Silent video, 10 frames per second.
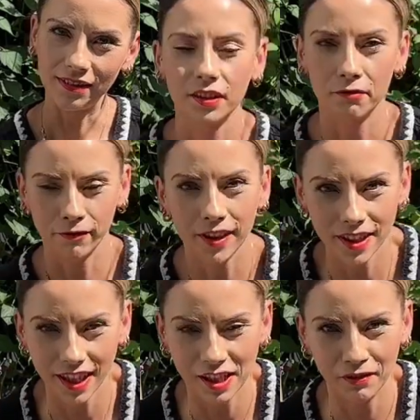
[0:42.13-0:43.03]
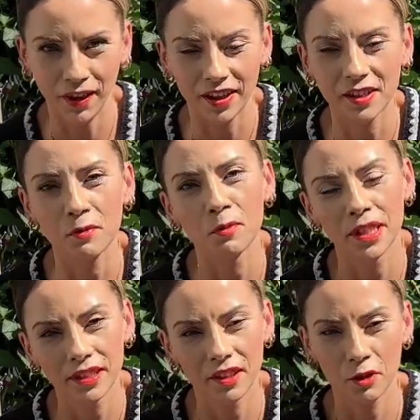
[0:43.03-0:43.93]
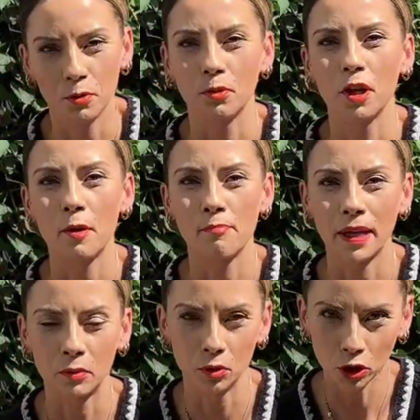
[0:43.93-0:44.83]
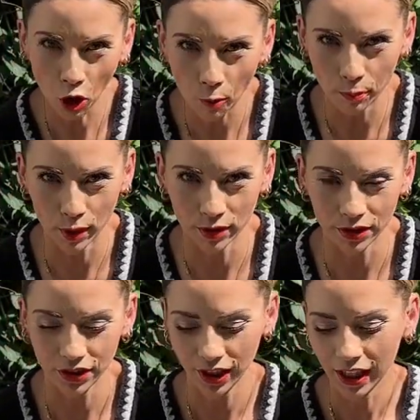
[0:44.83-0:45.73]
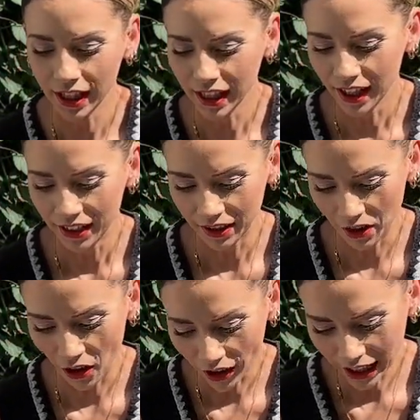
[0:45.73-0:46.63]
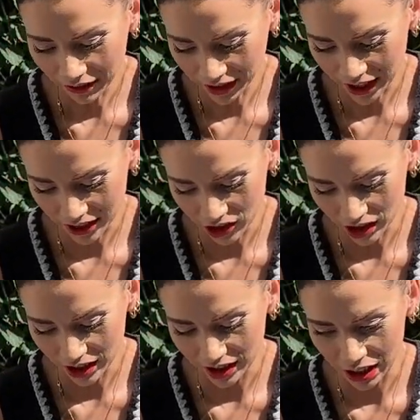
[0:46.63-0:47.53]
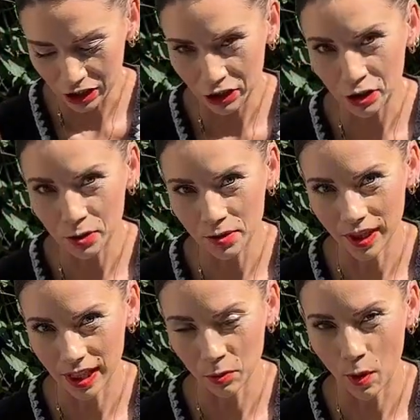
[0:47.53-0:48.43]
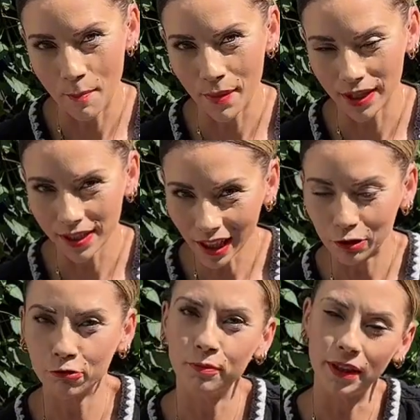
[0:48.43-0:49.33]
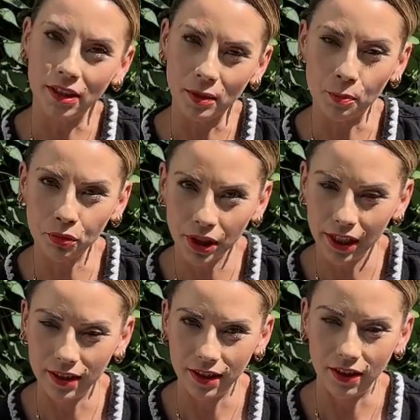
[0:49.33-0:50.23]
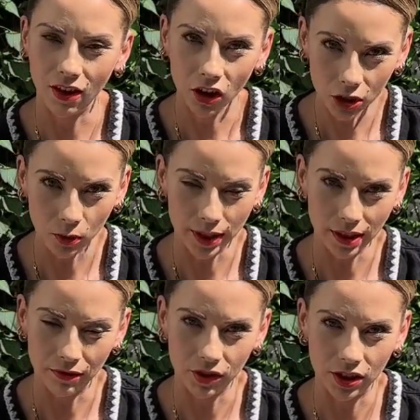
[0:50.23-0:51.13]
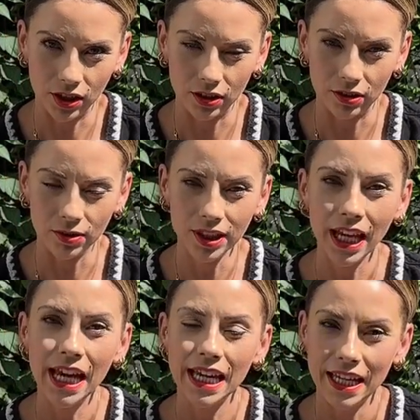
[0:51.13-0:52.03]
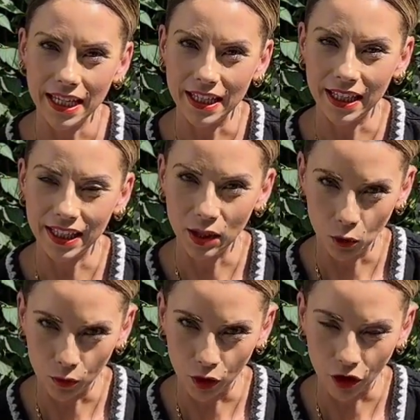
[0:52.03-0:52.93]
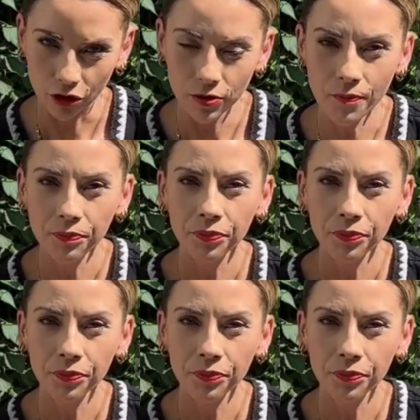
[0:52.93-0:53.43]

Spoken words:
So first things first, we are going to talk about compost. Now, I haven't actually used this one myself because the brand that I always love to use is Silver Grow.